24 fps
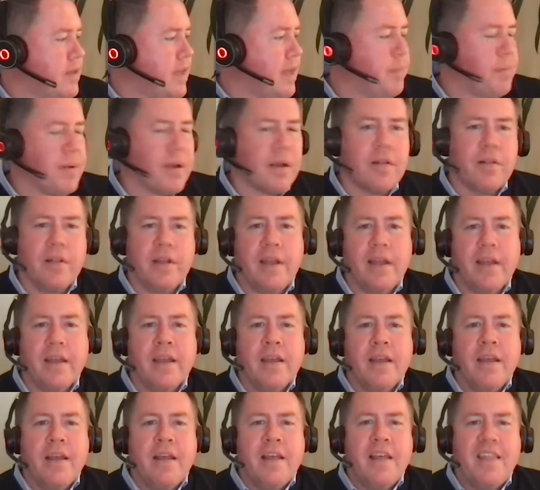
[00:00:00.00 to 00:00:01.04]
typically
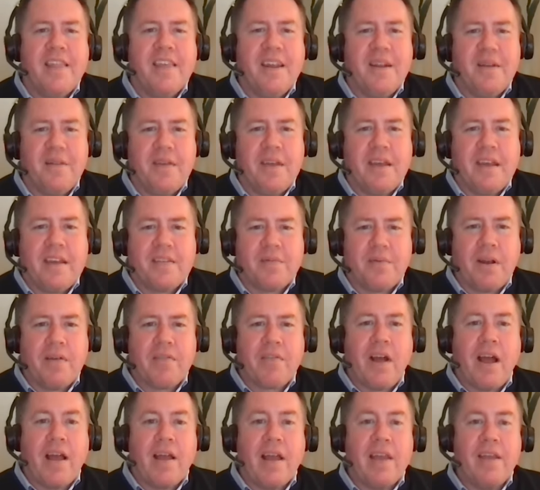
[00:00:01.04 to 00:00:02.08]
you know think because
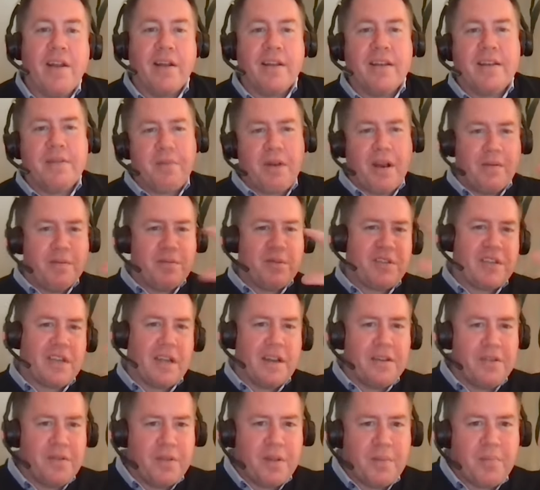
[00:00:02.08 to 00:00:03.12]
whenever I you know when I was
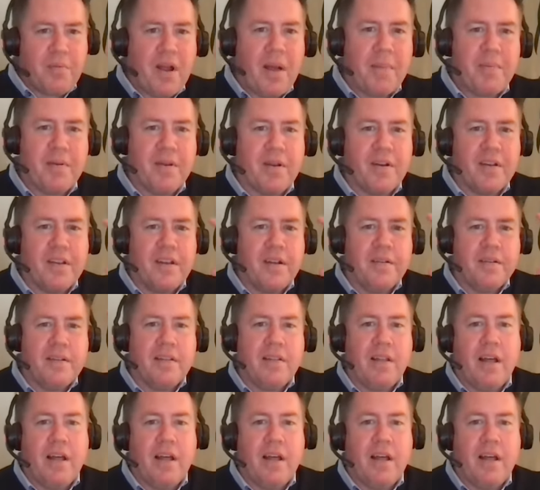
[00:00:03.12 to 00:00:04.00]
kind of doing the prep here, you know, a